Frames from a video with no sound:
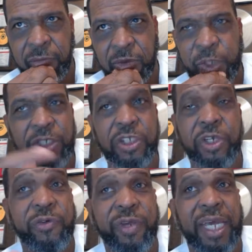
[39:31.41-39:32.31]
We used to
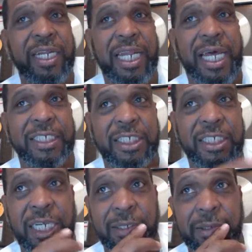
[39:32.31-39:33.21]
create a lot of
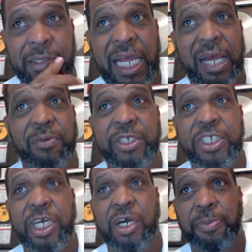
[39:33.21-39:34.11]
shit. Now we
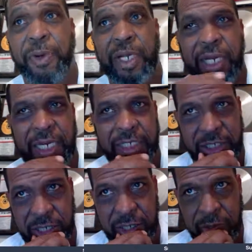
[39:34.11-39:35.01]
jailbreak a lot of shit.